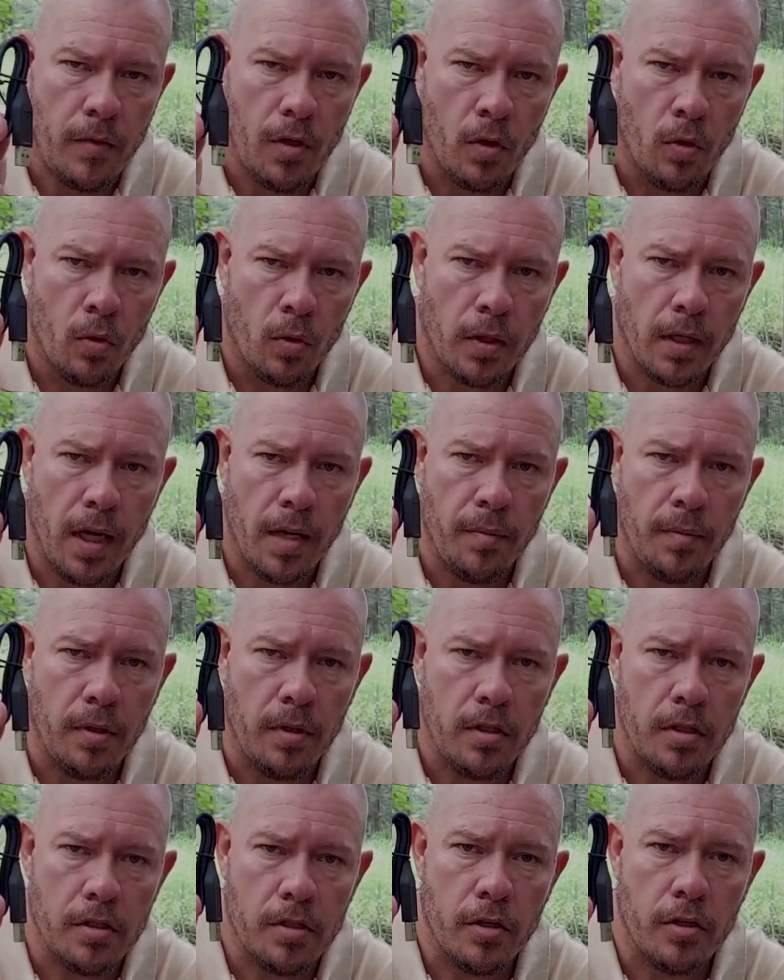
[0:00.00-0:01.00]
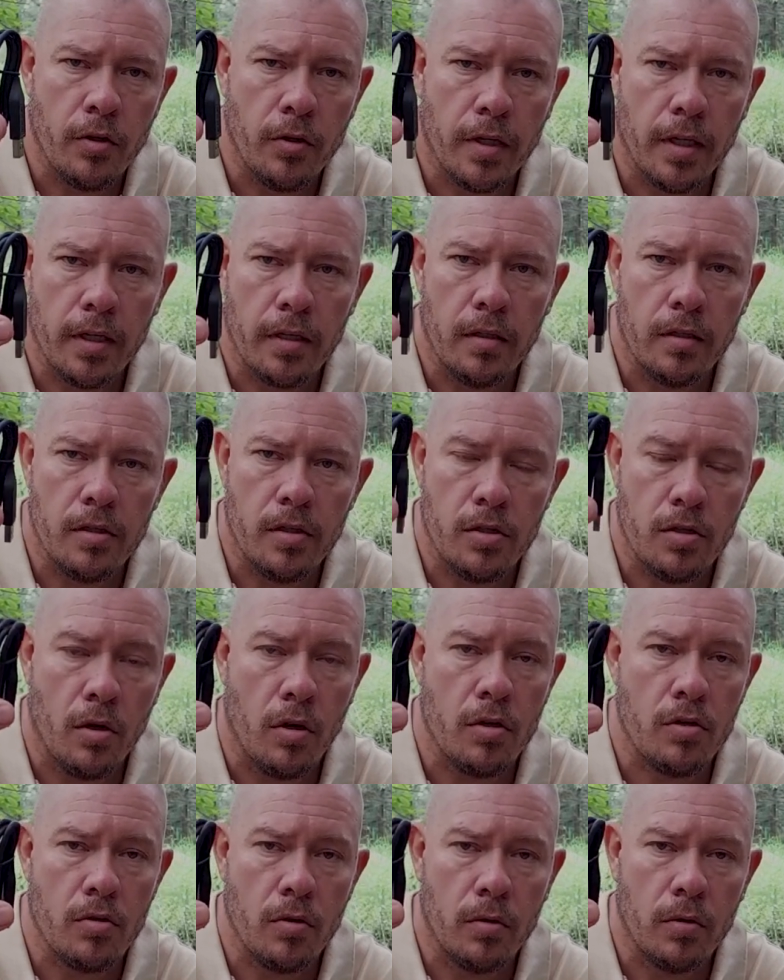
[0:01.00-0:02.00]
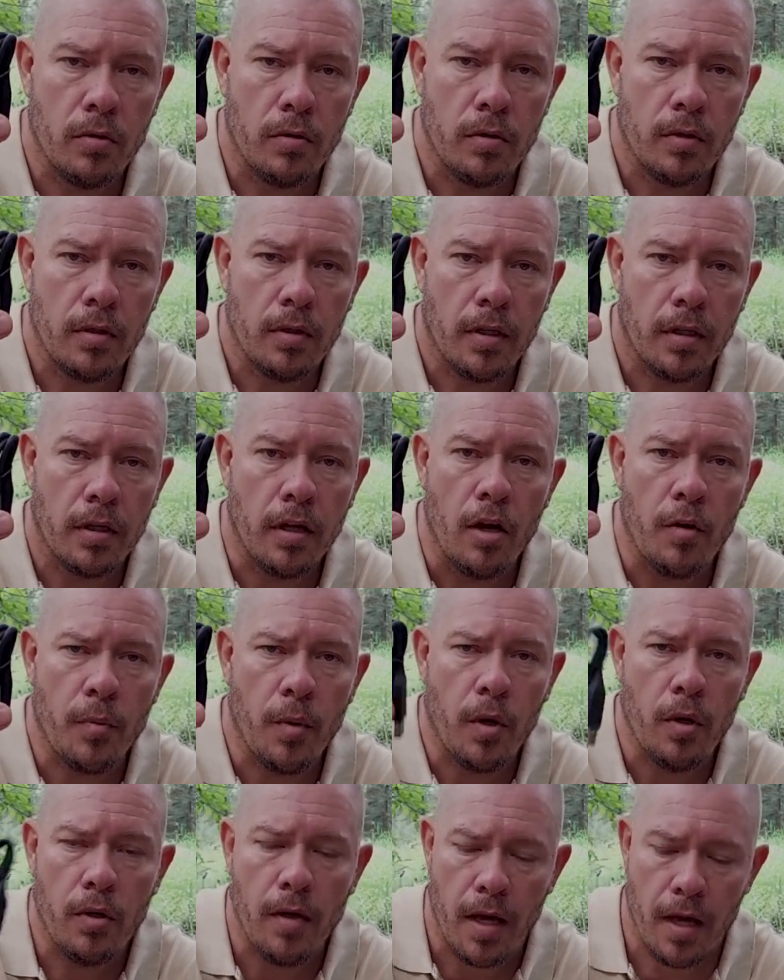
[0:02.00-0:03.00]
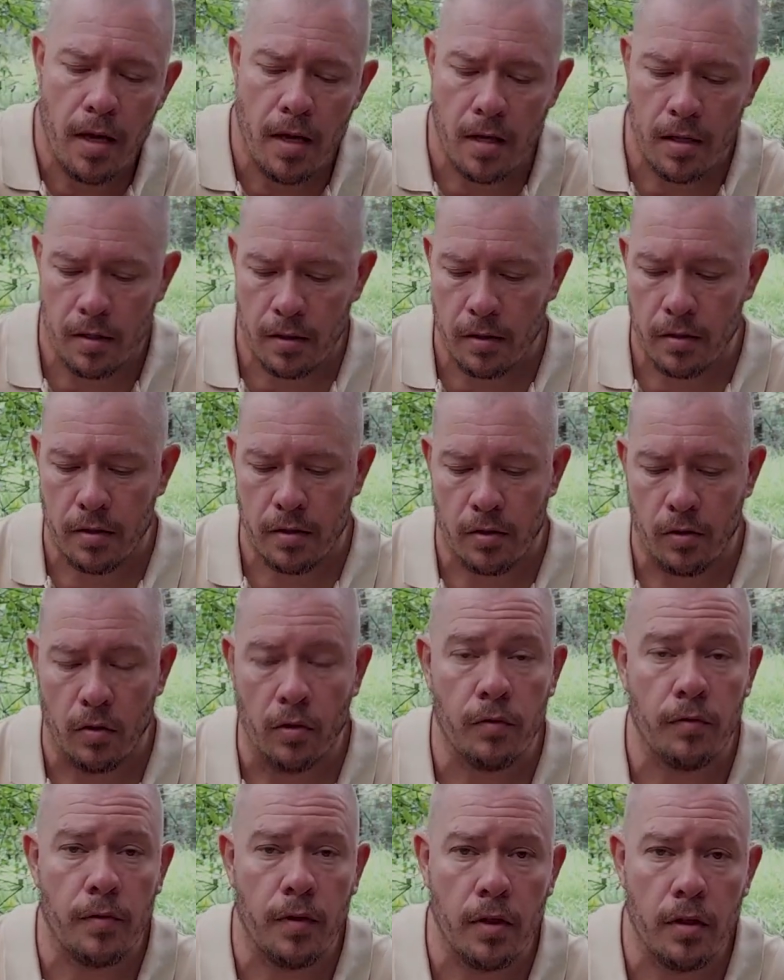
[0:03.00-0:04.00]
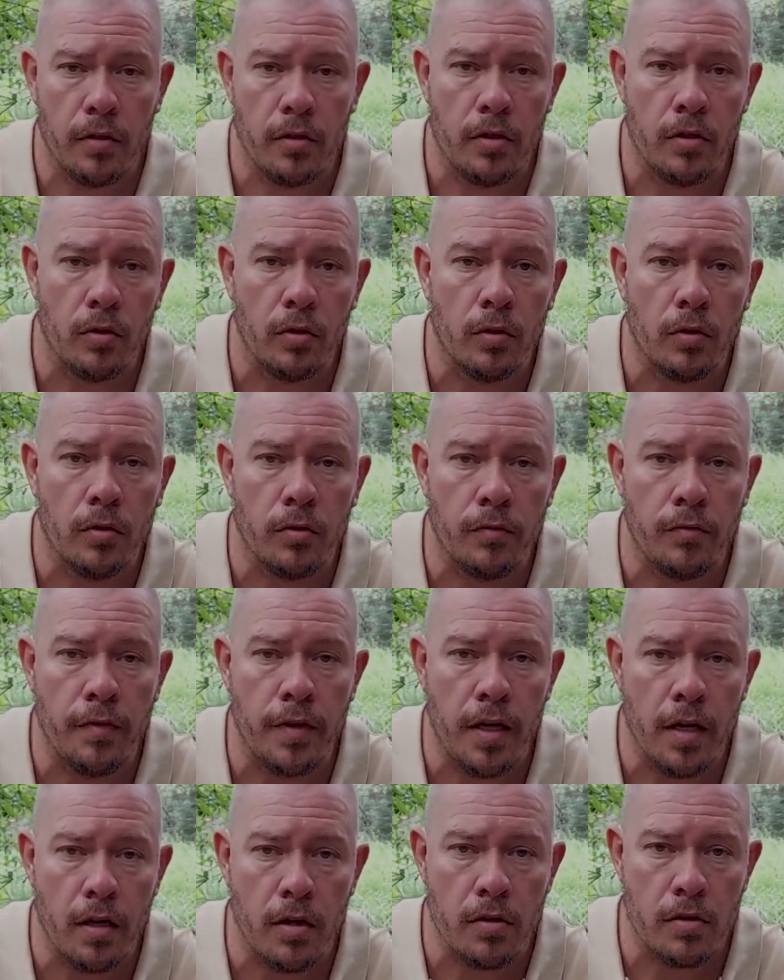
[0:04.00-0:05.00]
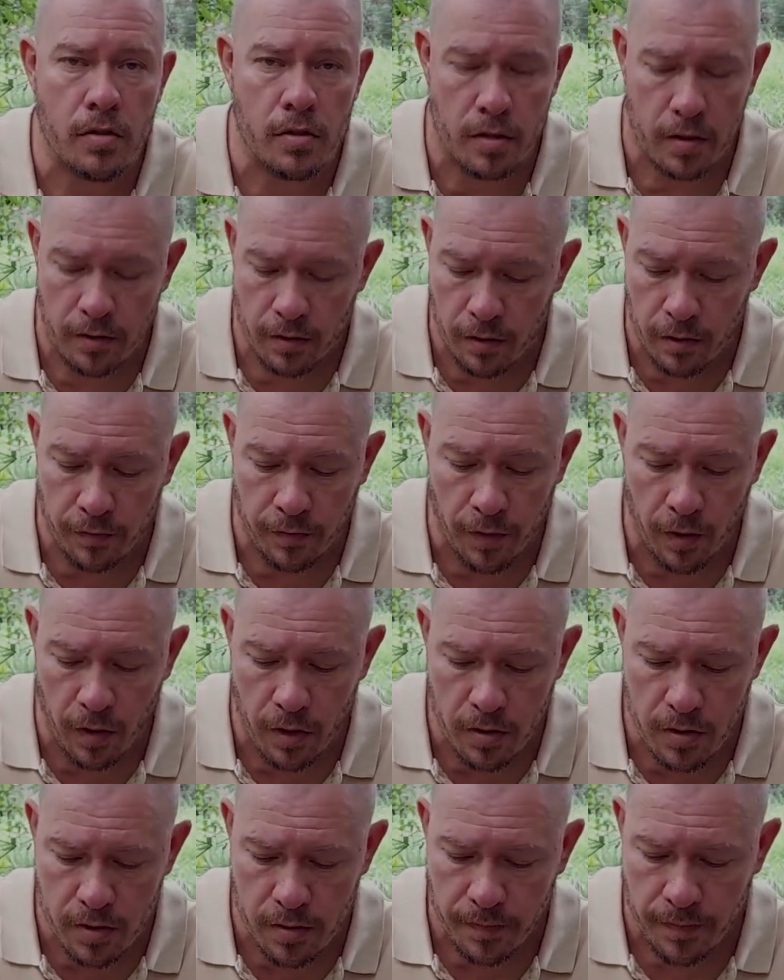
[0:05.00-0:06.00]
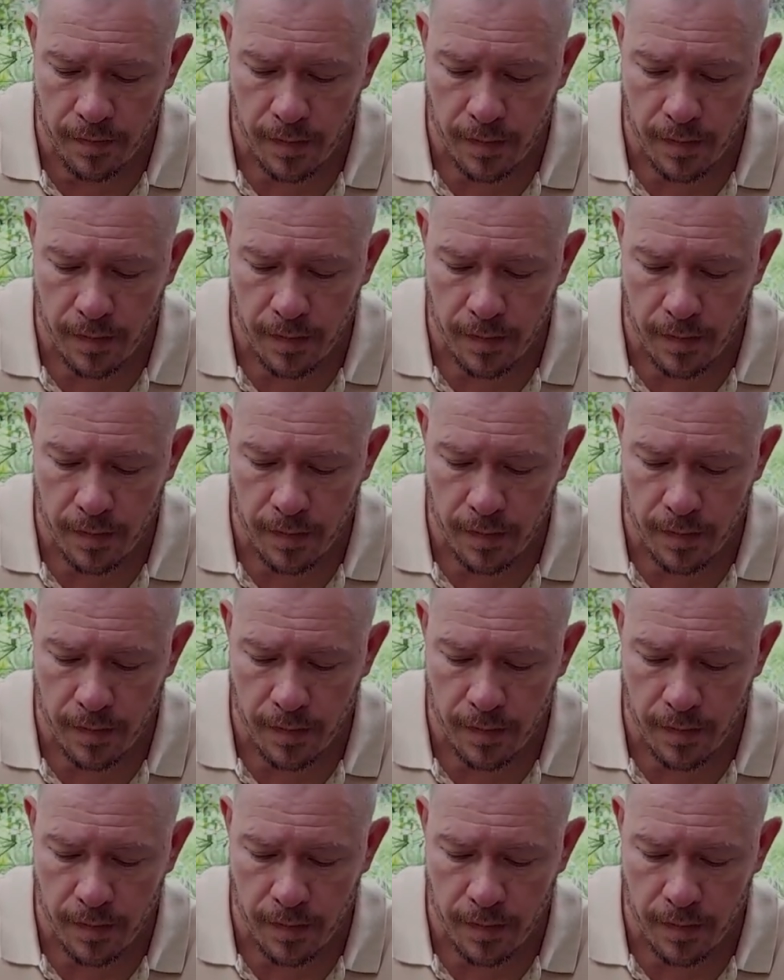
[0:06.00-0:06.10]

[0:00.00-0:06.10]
or cable, so you can charge your GoPro and offload your videos and your photos.